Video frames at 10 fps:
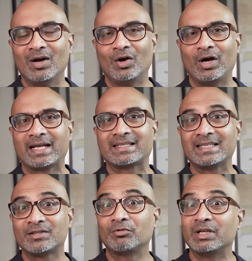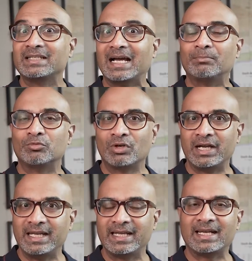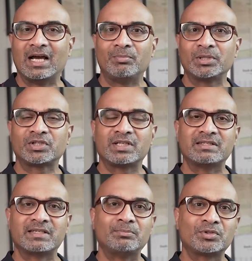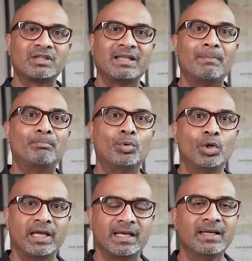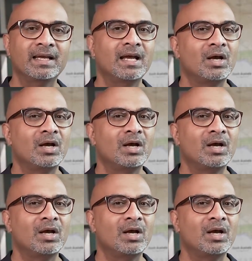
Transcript: or accessories I'm running and how much consumption they're pulling,